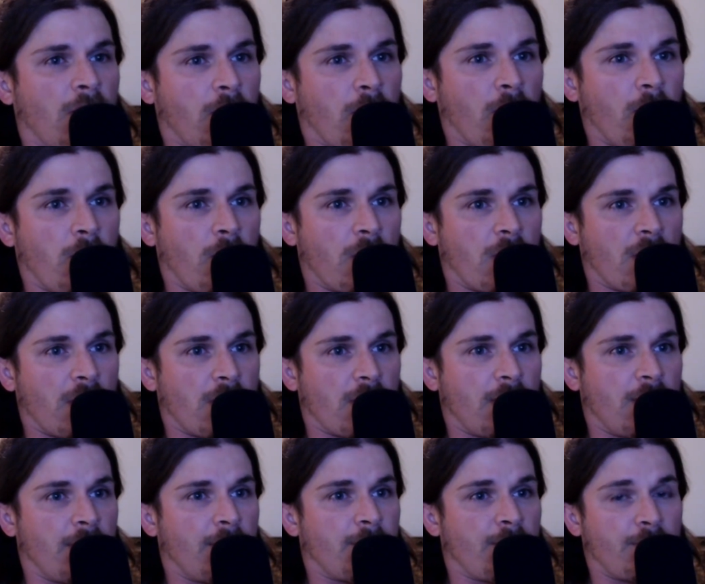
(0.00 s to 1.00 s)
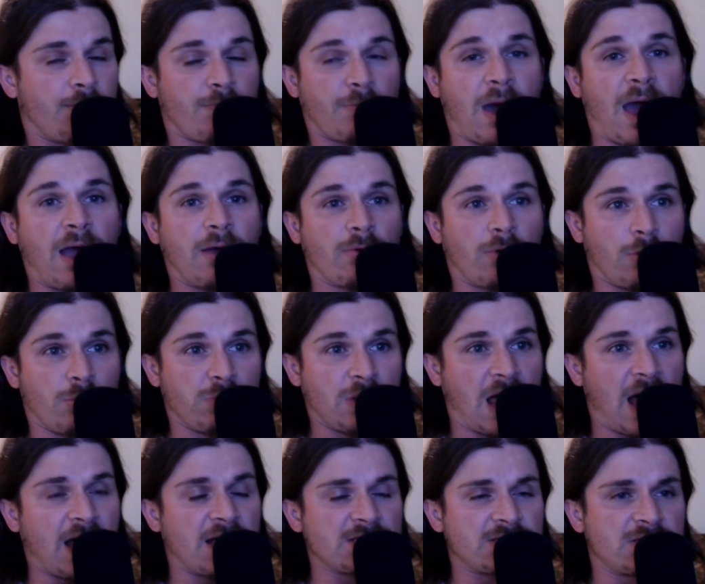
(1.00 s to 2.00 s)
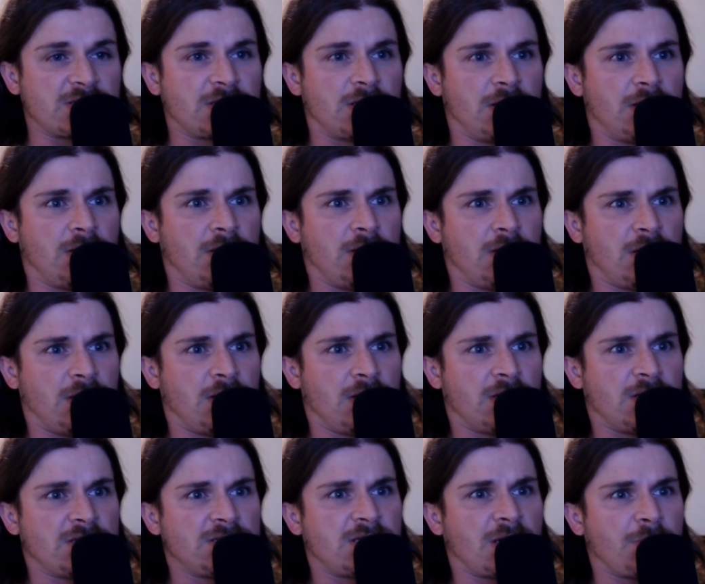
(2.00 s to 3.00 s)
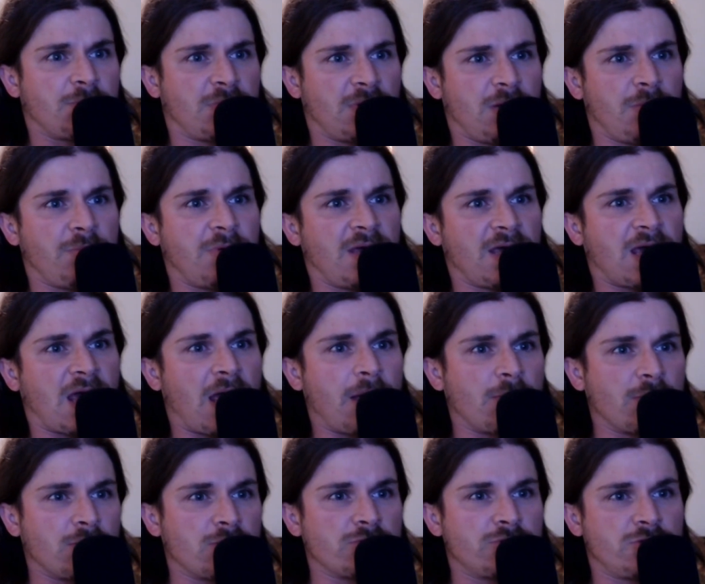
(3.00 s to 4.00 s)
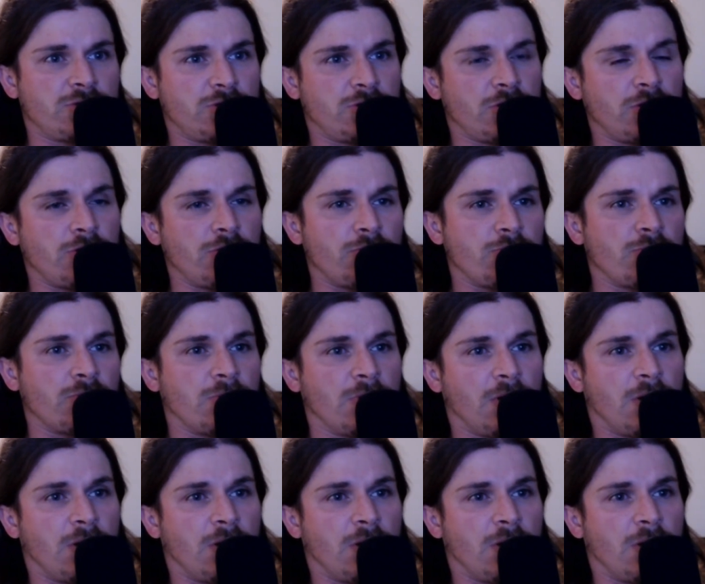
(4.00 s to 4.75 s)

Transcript: or Pyroblast, simply being able to